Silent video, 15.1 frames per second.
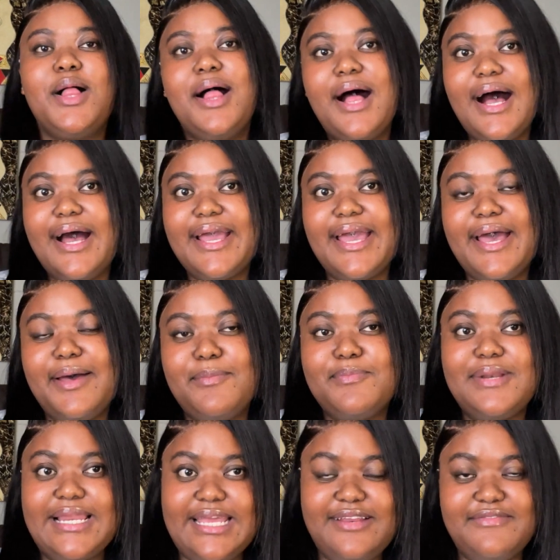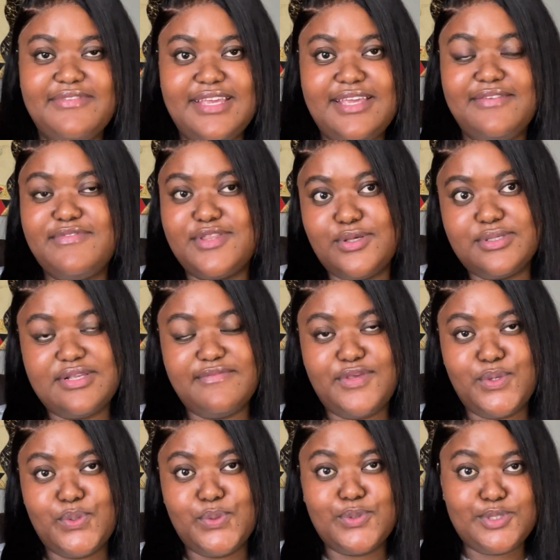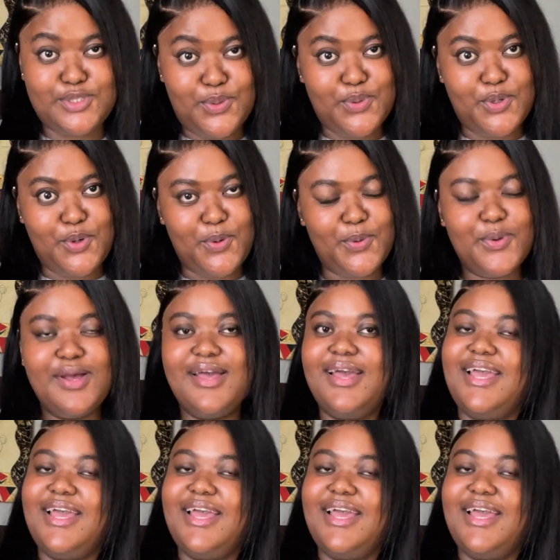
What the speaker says: I am Plain V, for those of you who don't know.